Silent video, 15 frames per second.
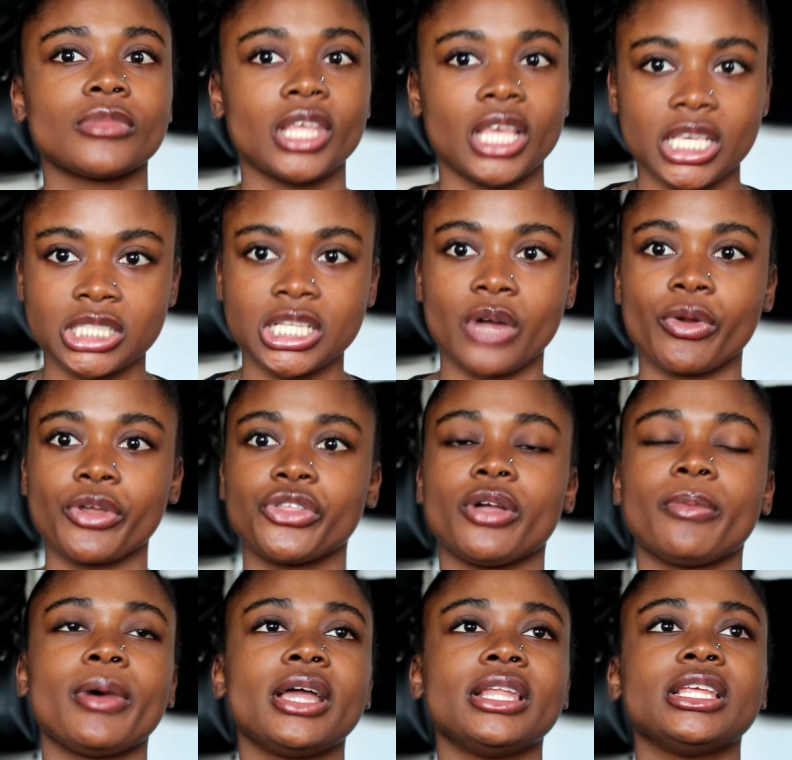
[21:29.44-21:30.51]
it's not worth
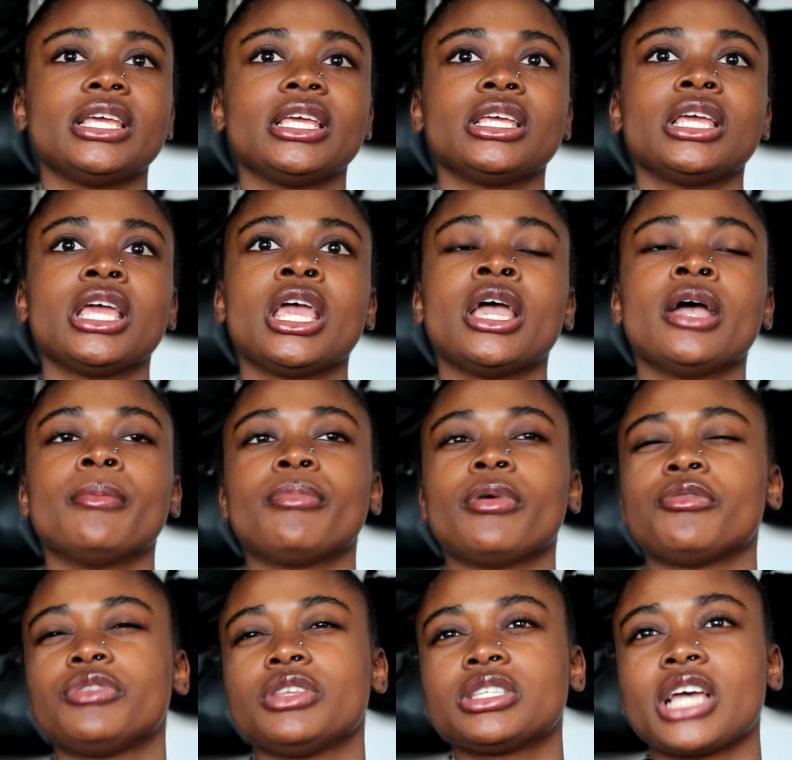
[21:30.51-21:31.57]
your money.
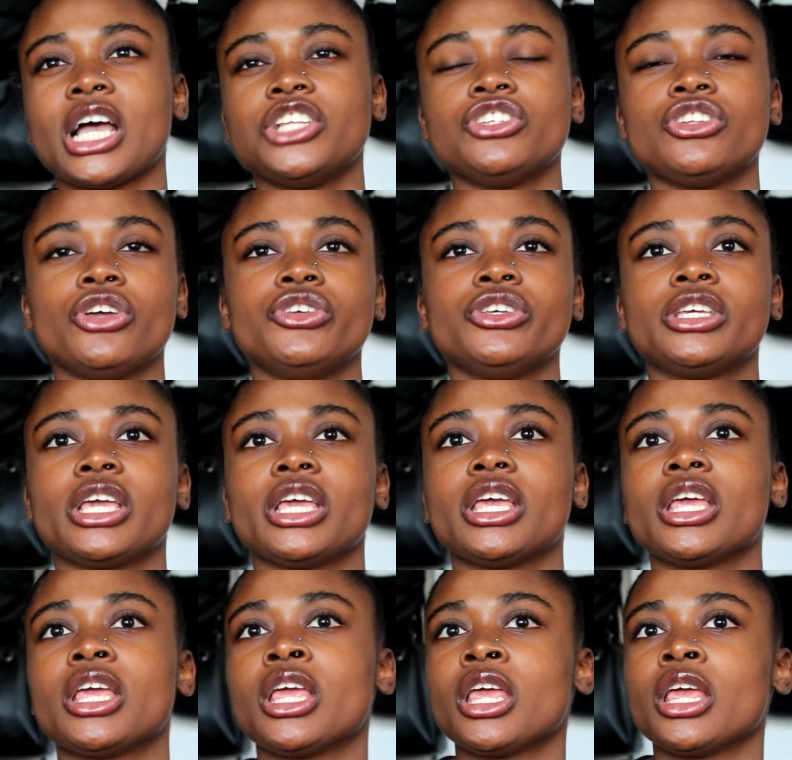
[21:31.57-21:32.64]
But with this guide, you know, you
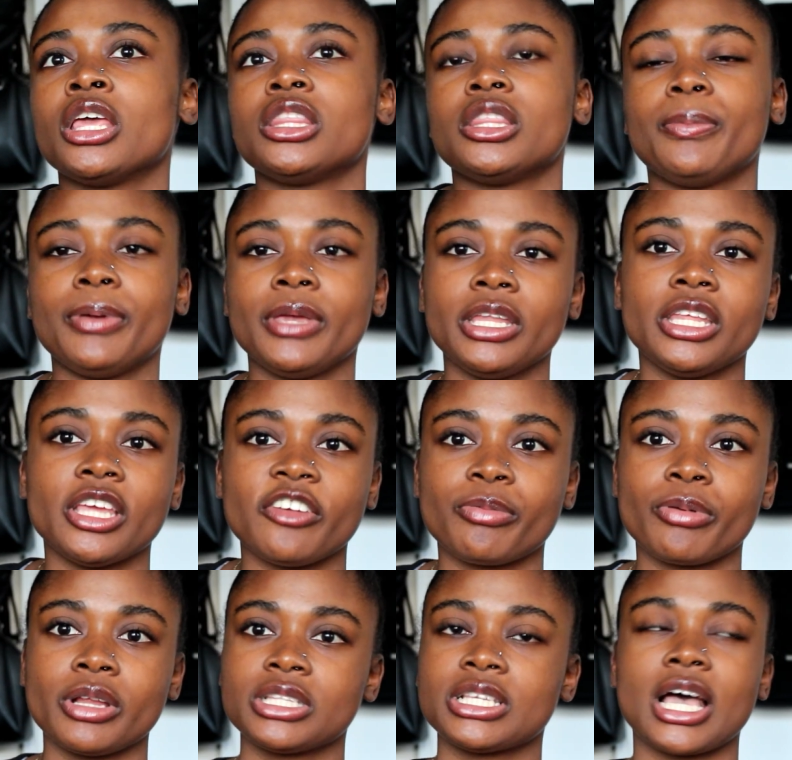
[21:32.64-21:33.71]
get the PDF
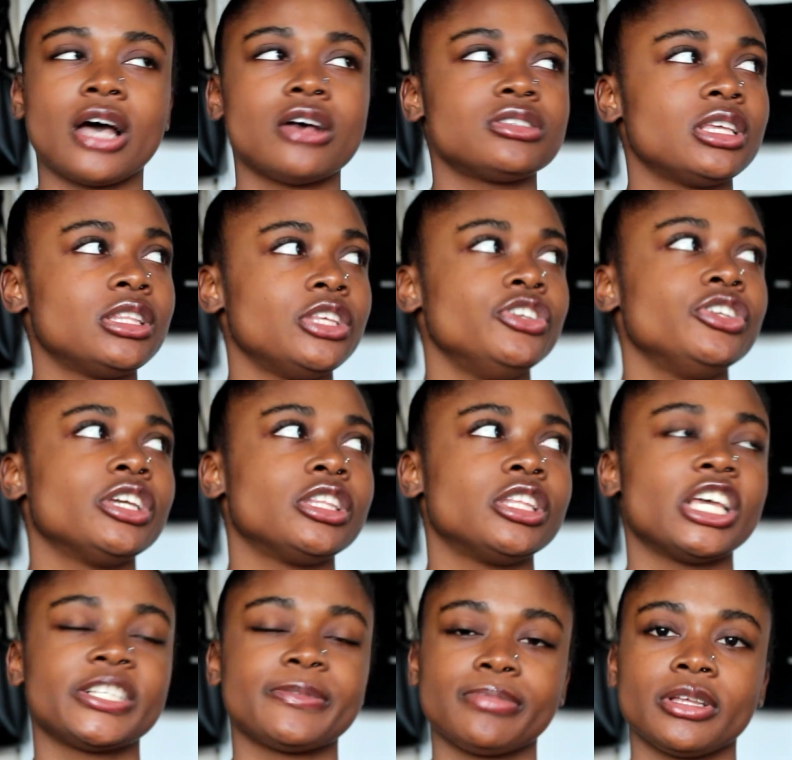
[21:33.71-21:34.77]
printouts, and then you get
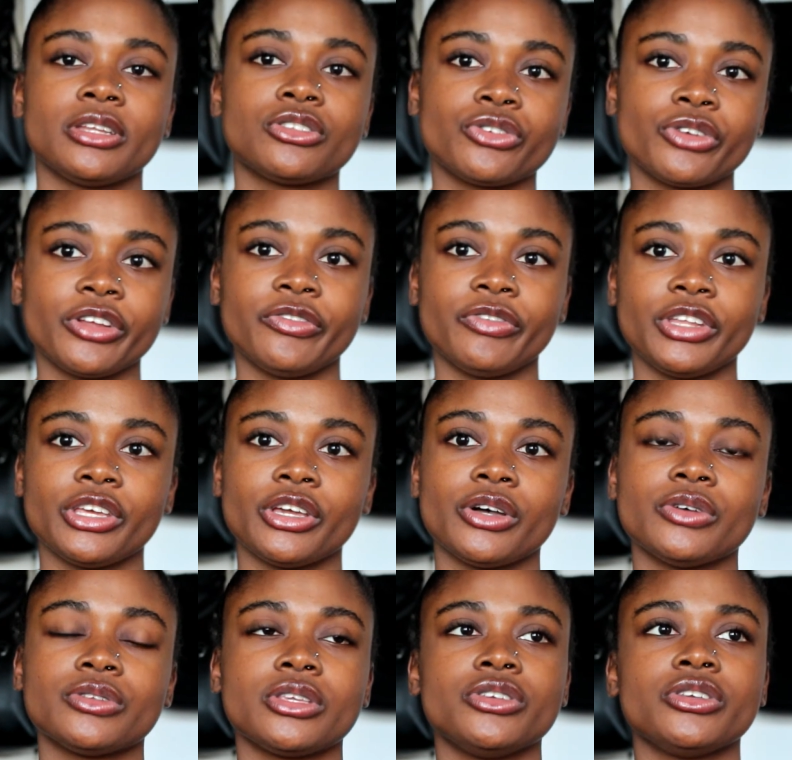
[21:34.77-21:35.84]
the explanatory
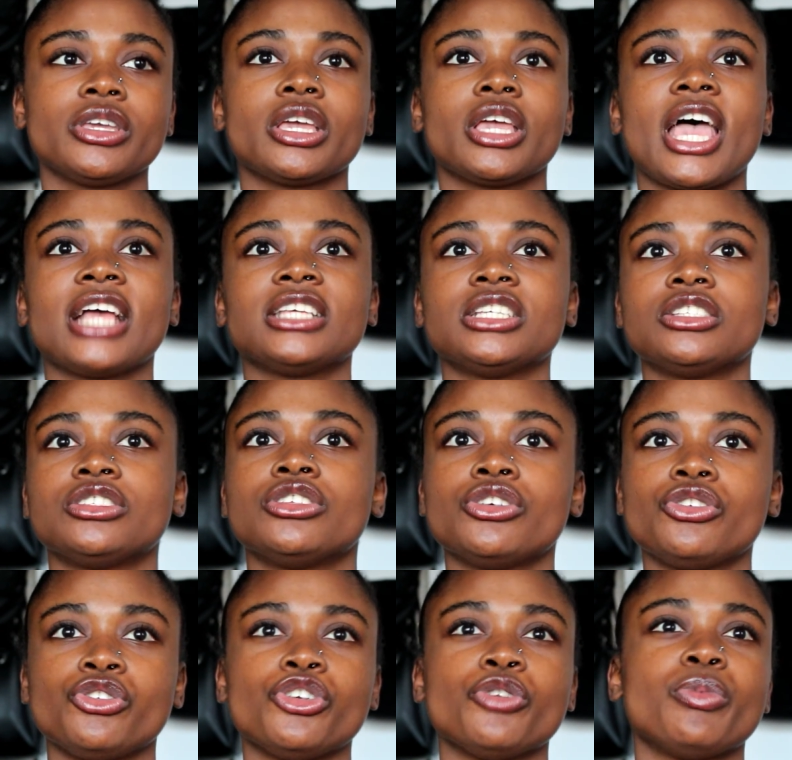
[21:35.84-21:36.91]
videos, and you get access to the
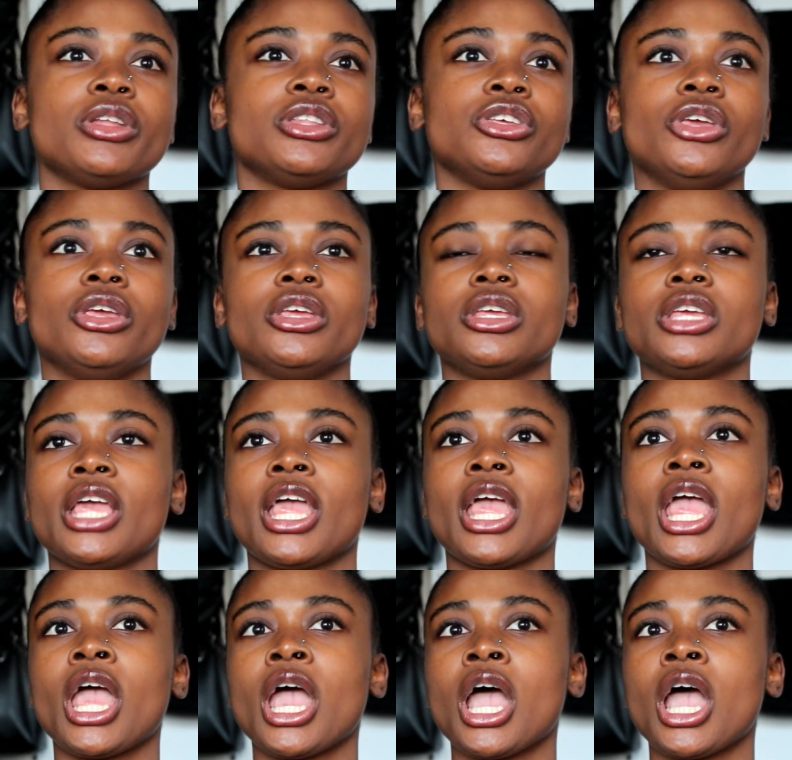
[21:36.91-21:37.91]
group, and then you get